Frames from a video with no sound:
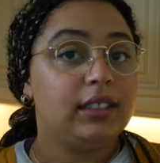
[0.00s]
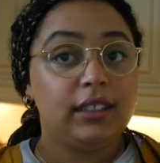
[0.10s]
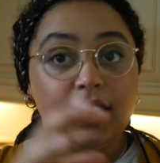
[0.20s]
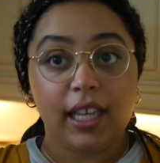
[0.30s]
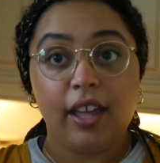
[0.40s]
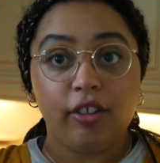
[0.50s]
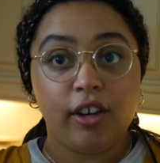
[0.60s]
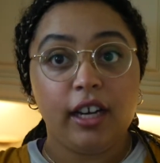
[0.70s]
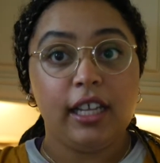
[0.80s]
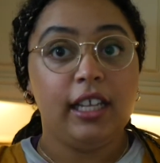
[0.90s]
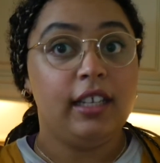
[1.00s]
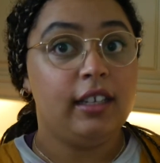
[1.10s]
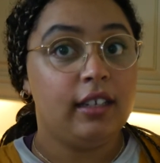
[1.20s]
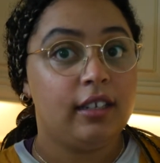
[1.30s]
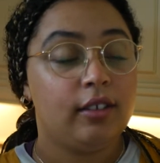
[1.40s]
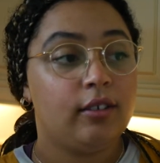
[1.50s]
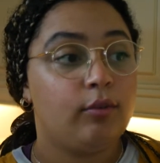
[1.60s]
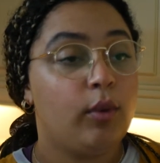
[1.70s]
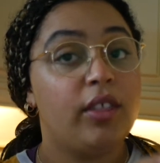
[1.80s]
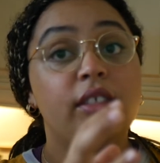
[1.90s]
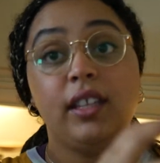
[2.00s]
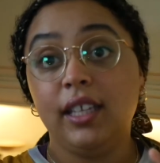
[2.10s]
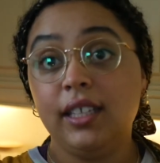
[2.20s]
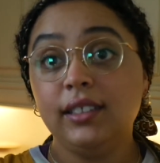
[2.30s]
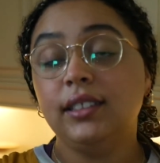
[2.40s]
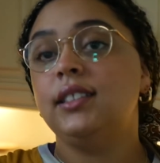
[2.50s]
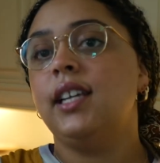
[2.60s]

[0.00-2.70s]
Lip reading: together in with the yeast,